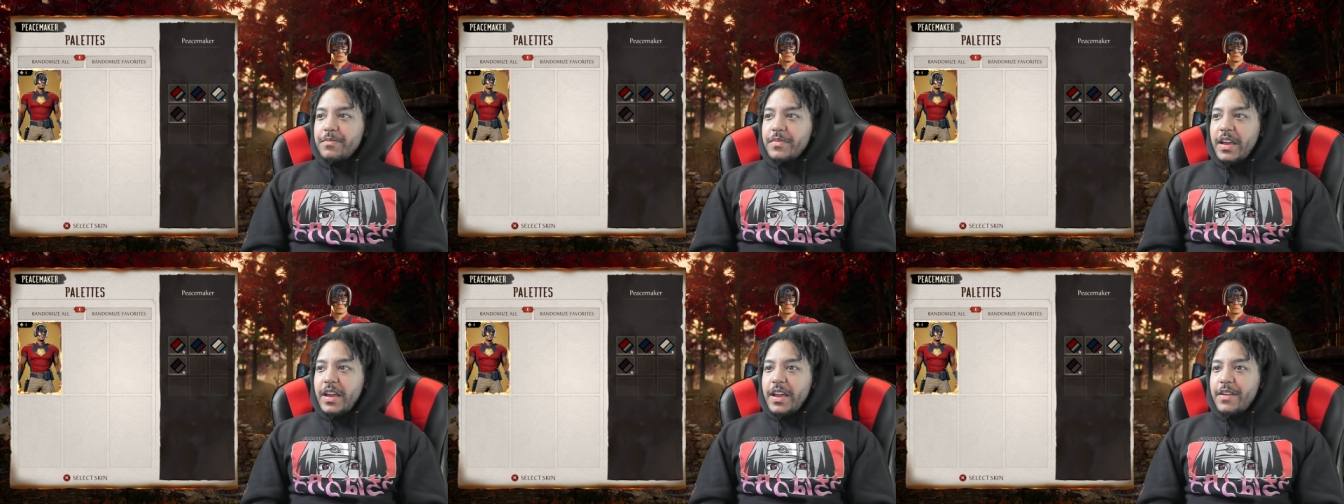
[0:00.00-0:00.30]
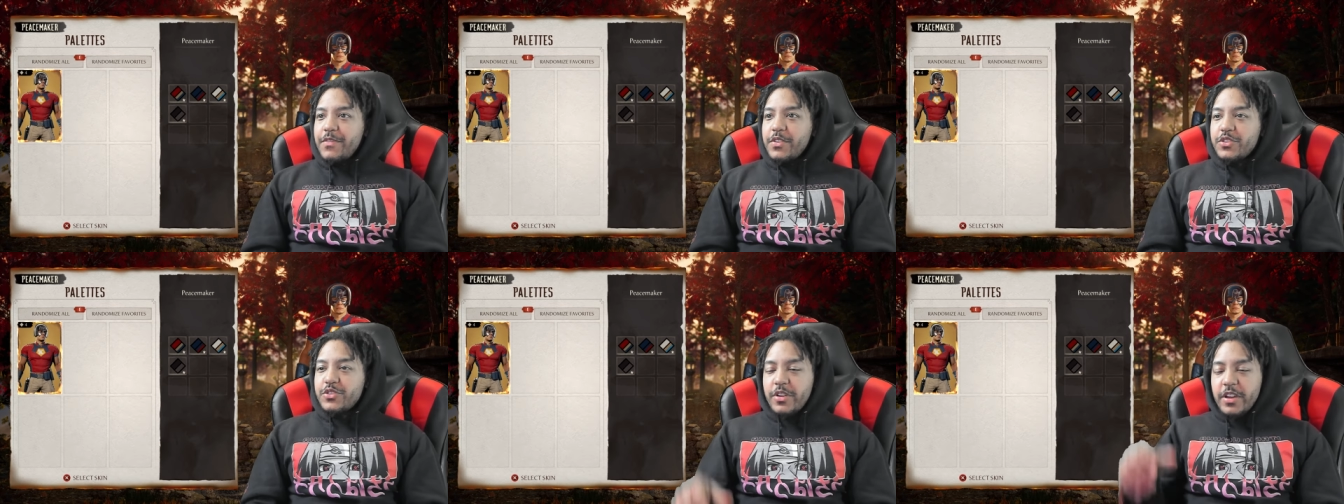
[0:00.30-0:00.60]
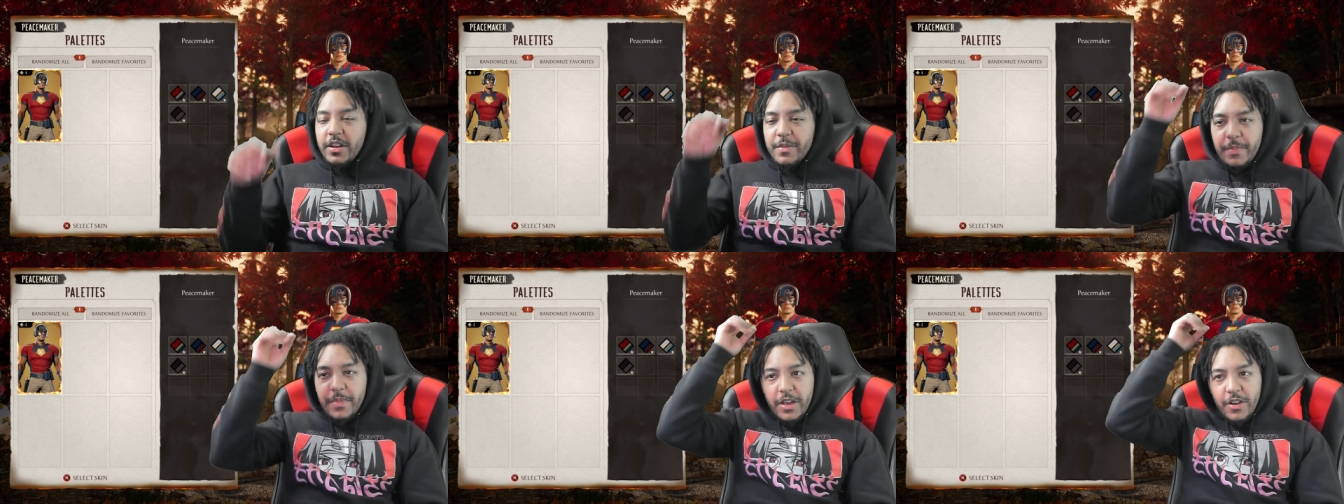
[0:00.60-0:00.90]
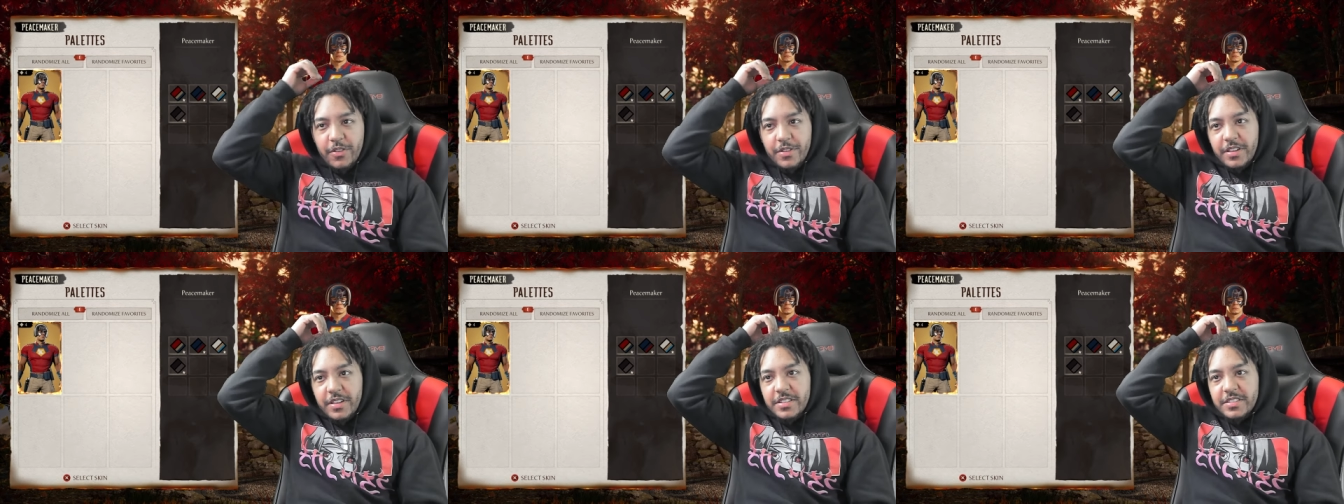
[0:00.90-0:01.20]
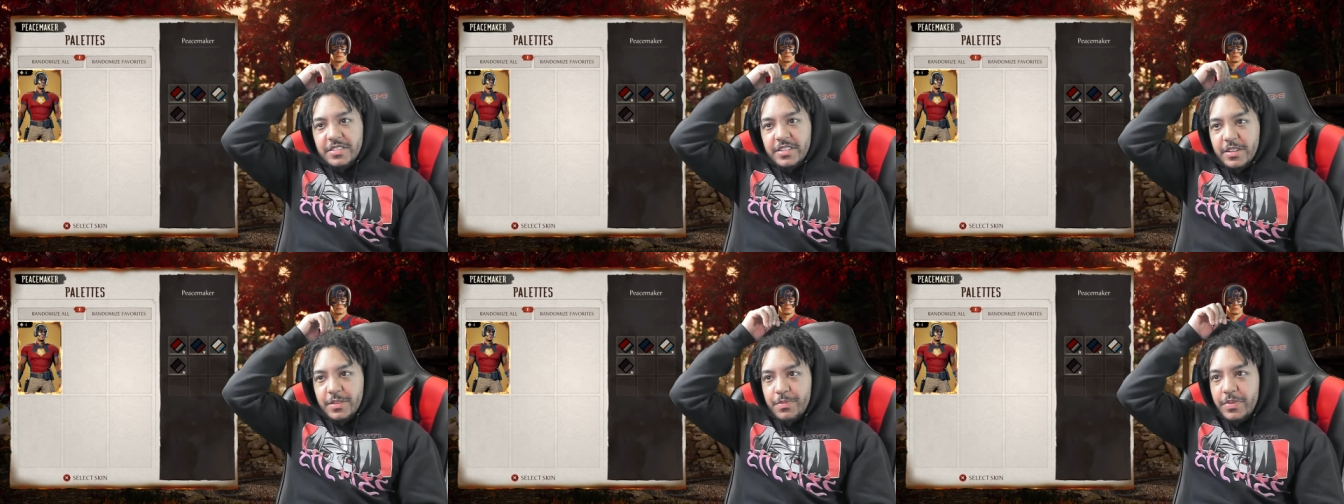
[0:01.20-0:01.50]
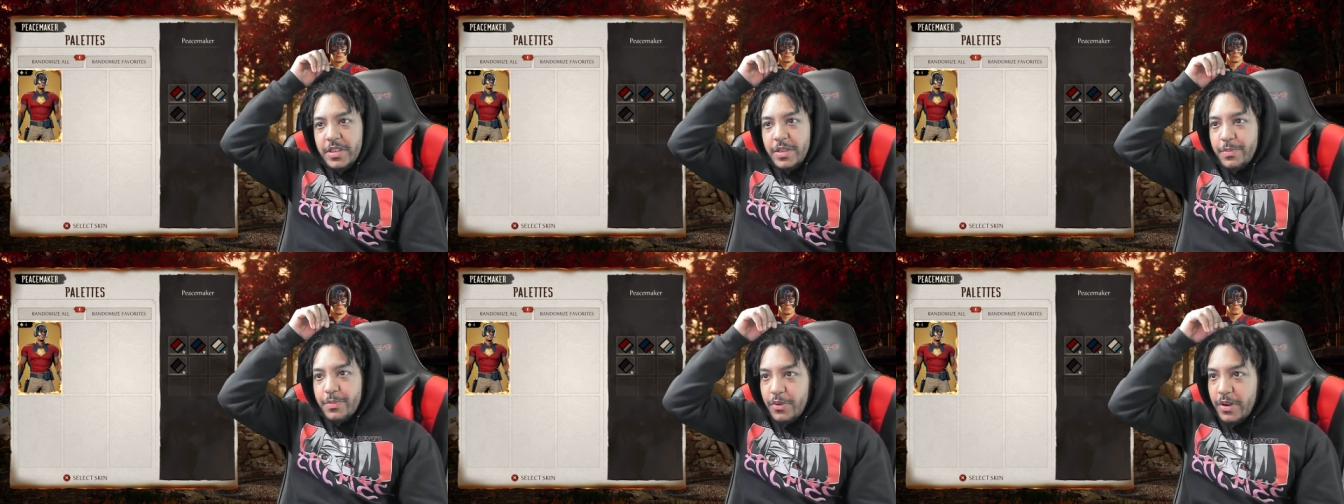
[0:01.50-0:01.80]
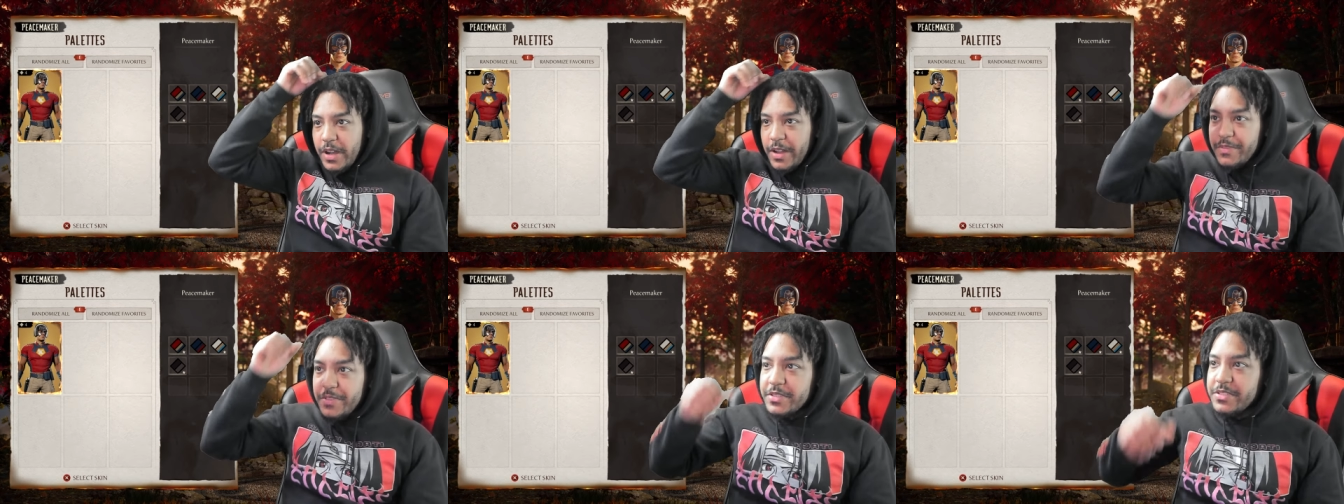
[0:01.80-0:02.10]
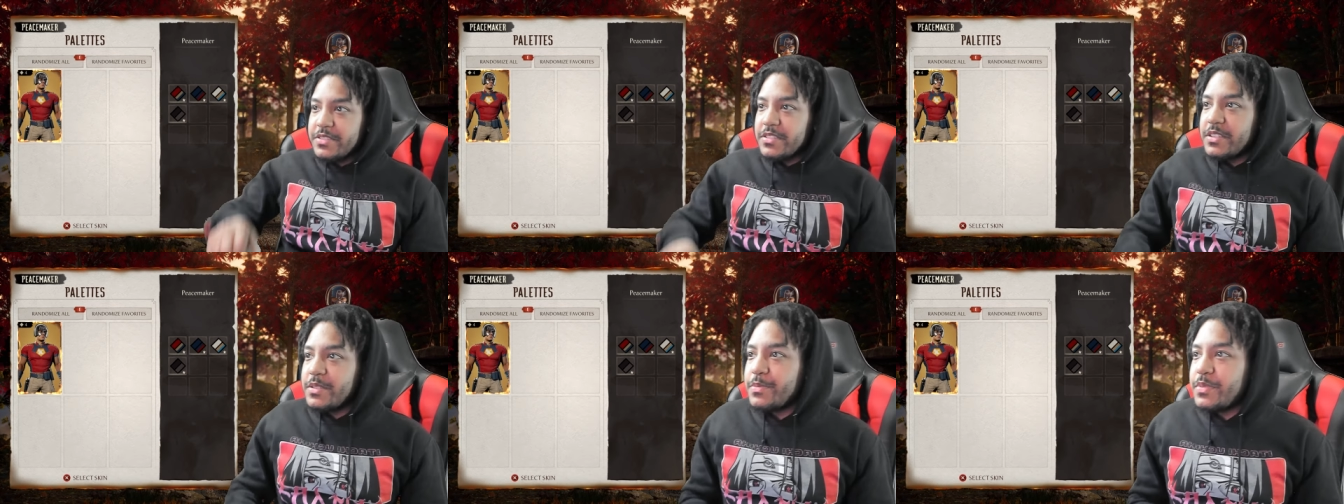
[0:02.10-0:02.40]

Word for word: I haven't tried him out against any people, obviously,